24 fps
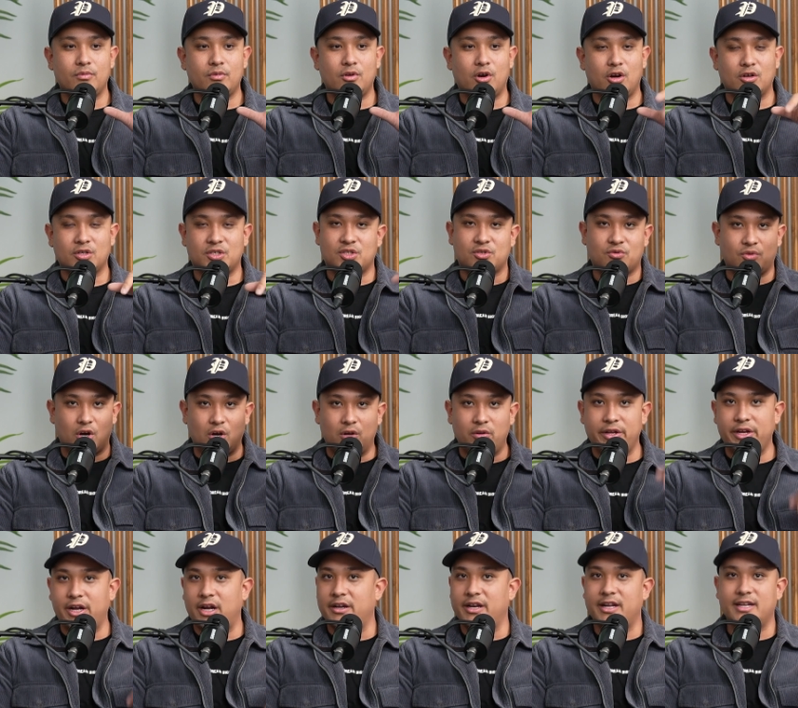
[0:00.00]
are
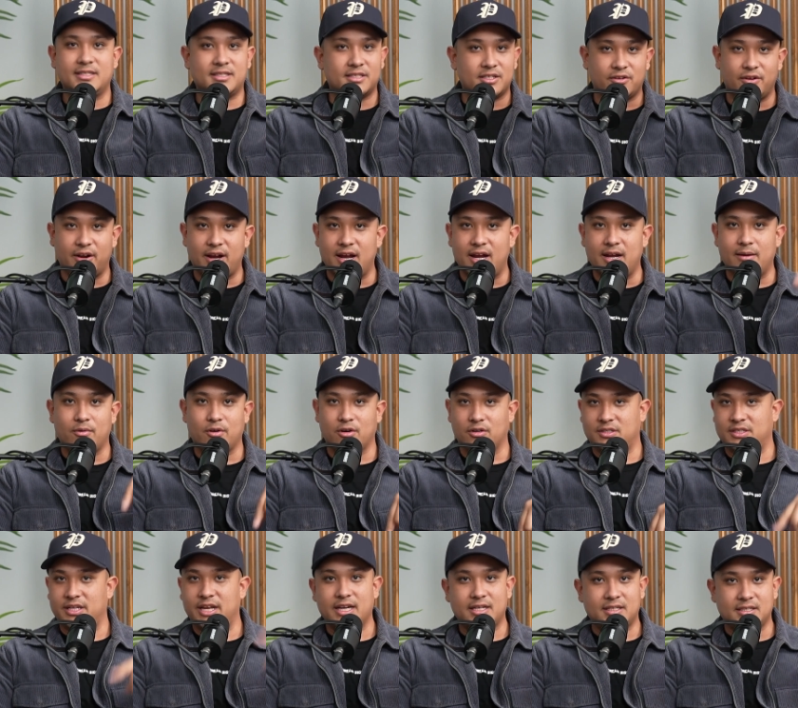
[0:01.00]
scrolling on instagram or
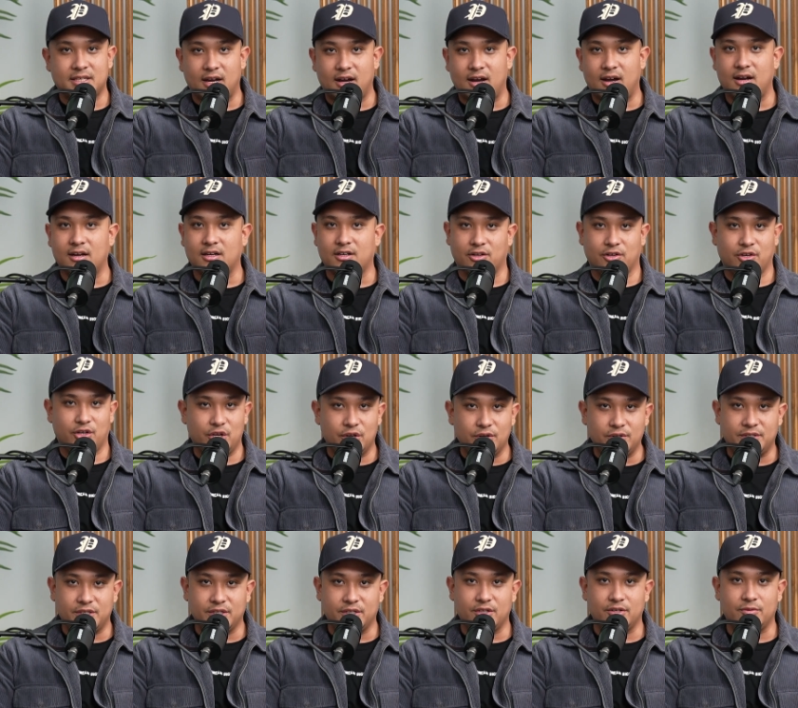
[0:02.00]
tiktok or
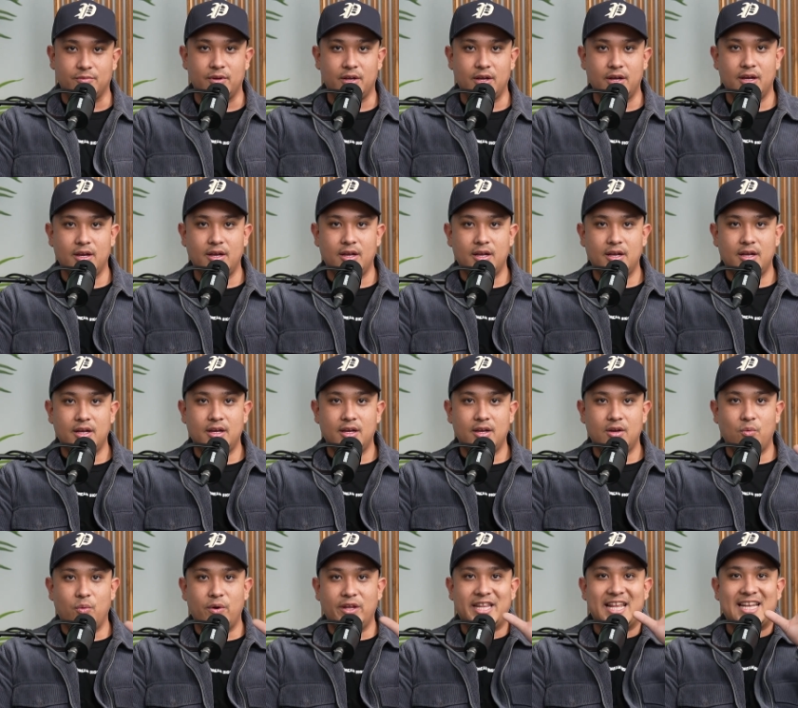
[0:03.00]
youtube
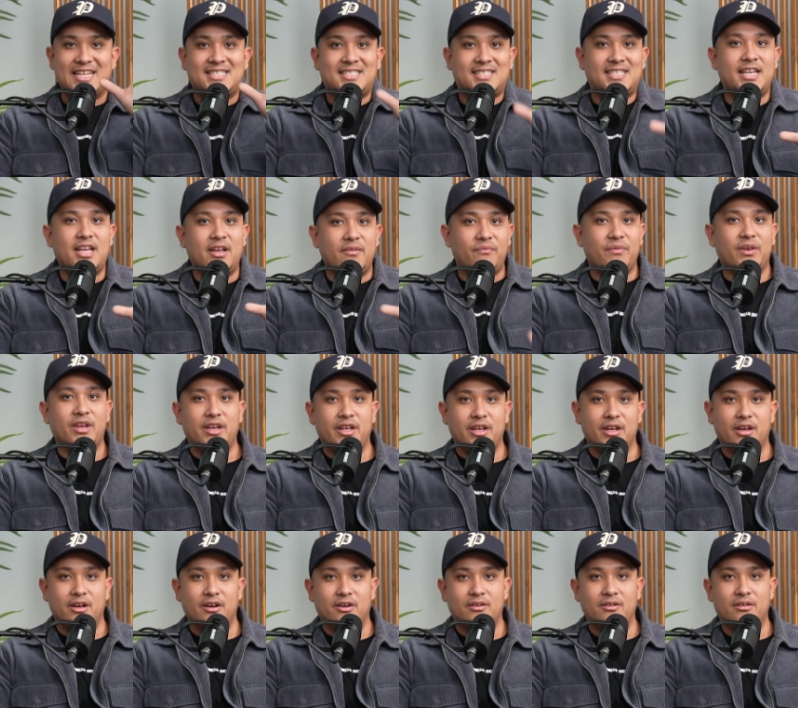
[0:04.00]
when they see a
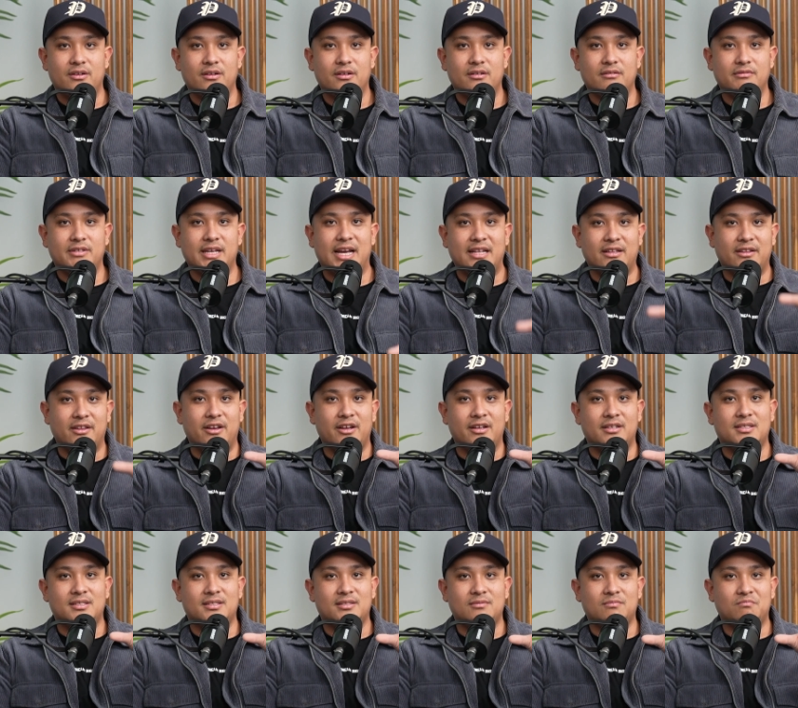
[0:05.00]
video that
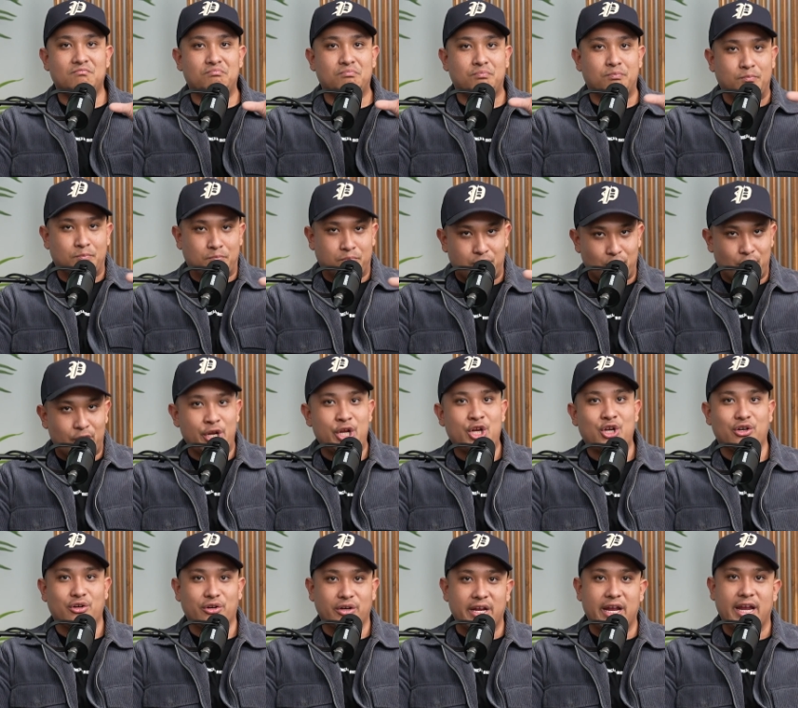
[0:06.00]
looks pretty
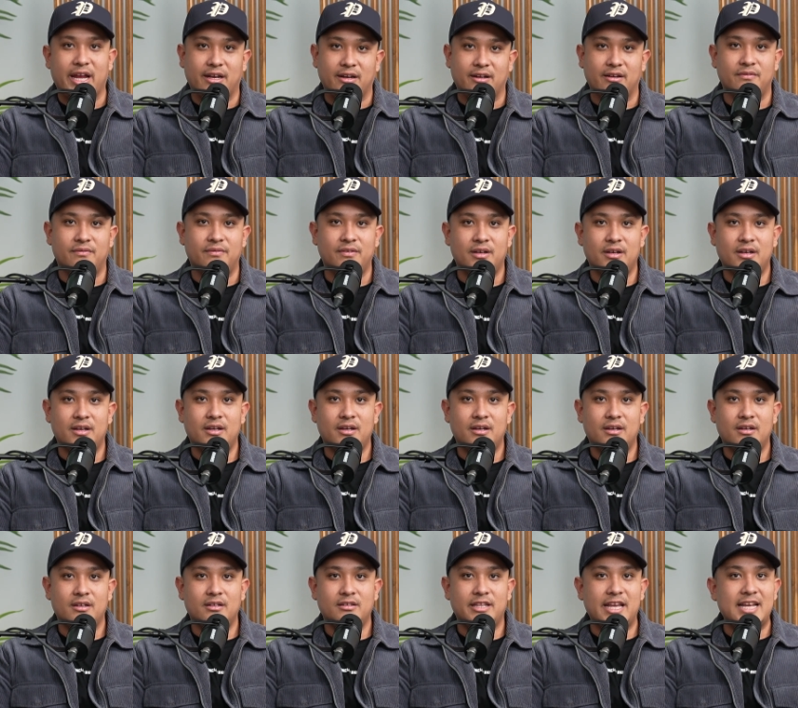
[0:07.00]
creative
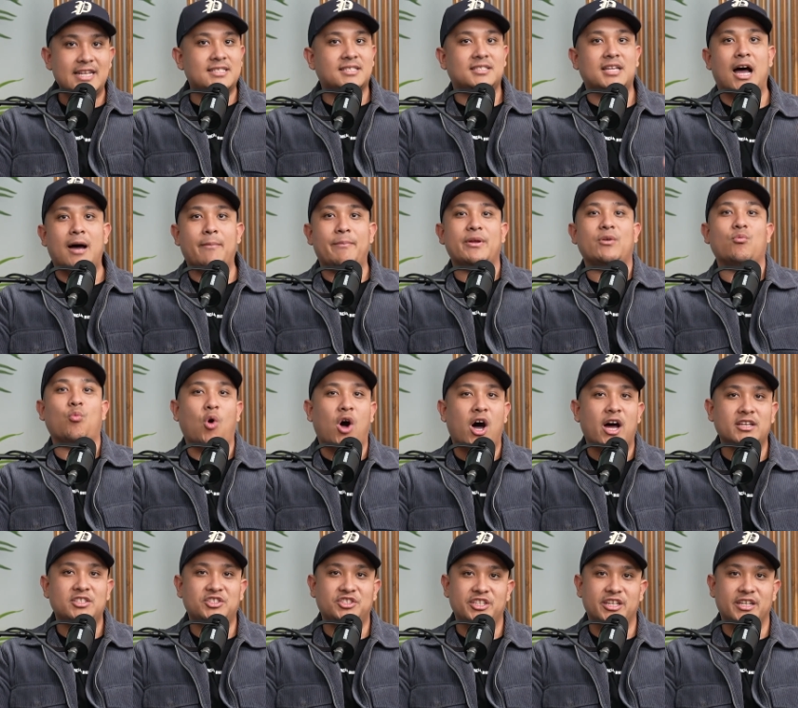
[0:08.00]
they stop and
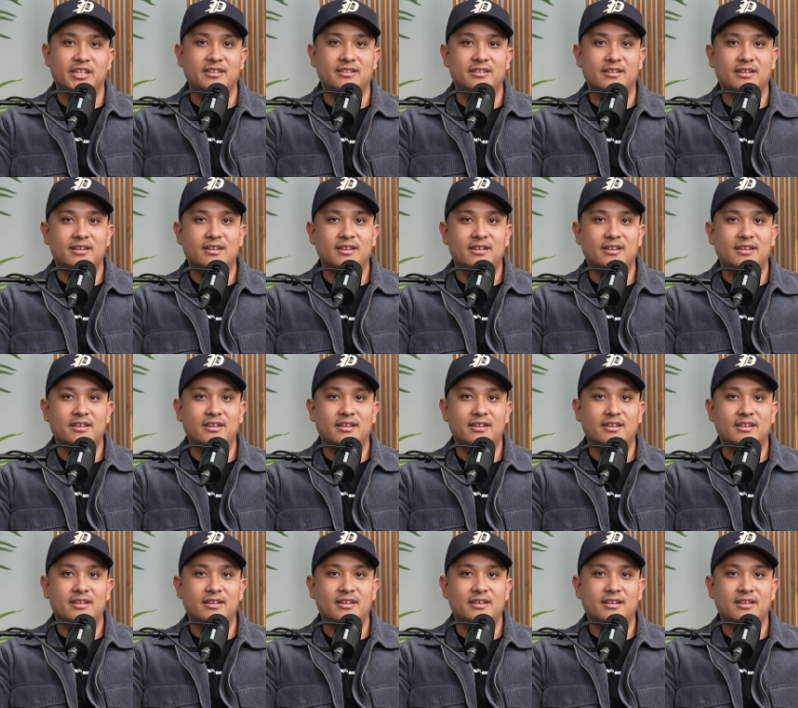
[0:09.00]
watch it